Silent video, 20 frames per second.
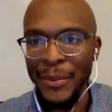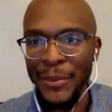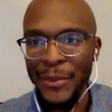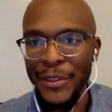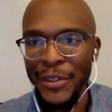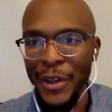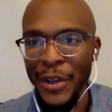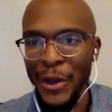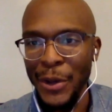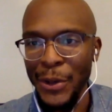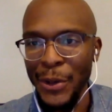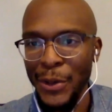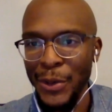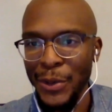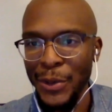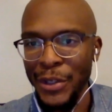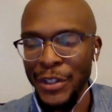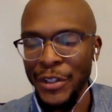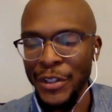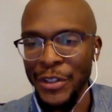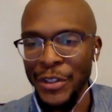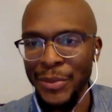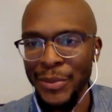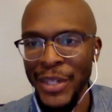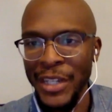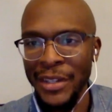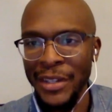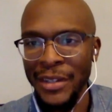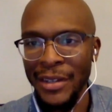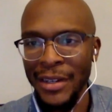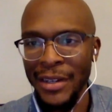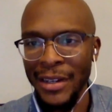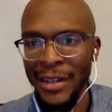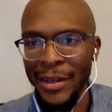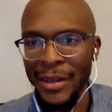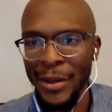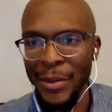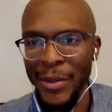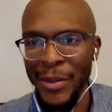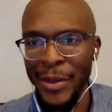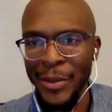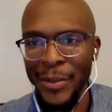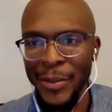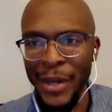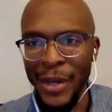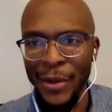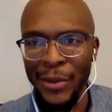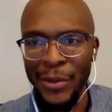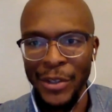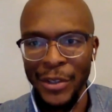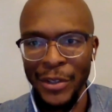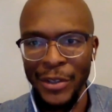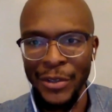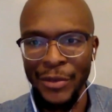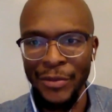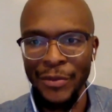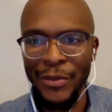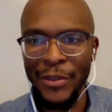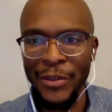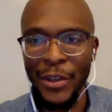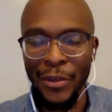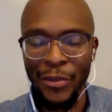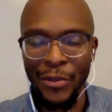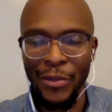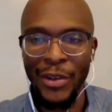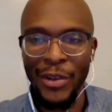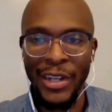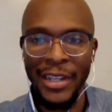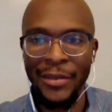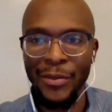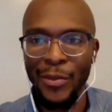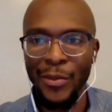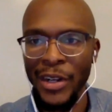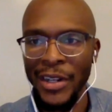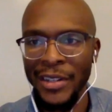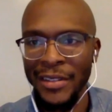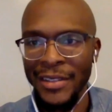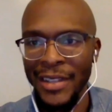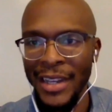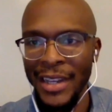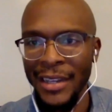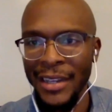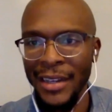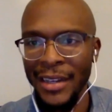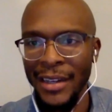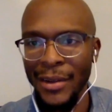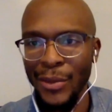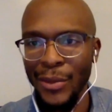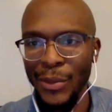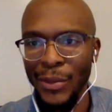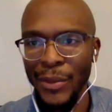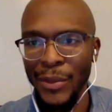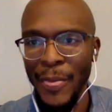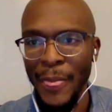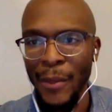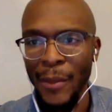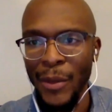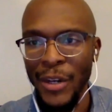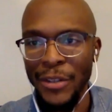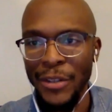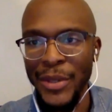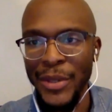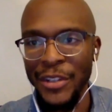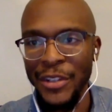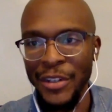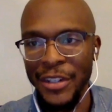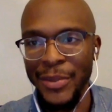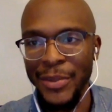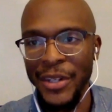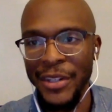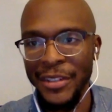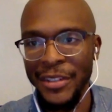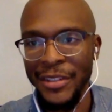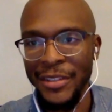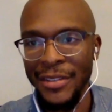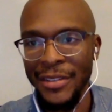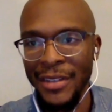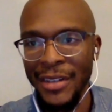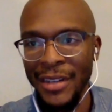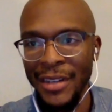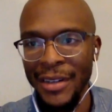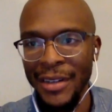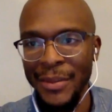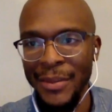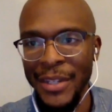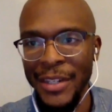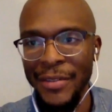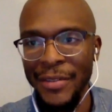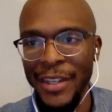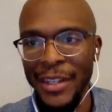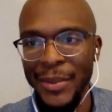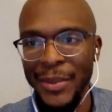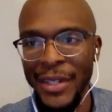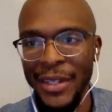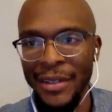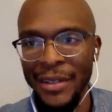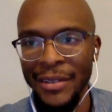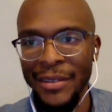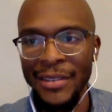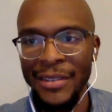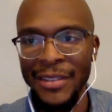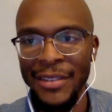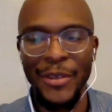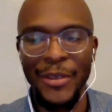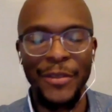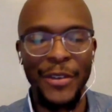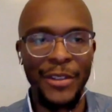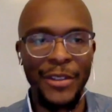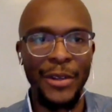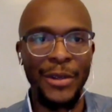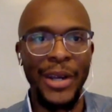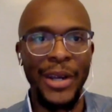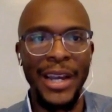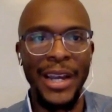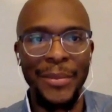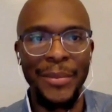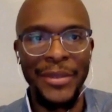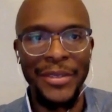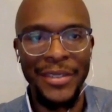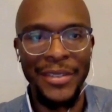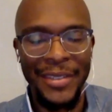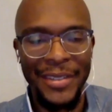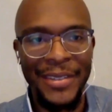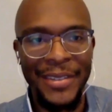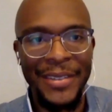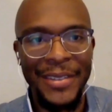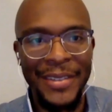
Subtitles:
So could you speak a bit about what your front end work is like? What has been your experience in developing some of the first Holo apps?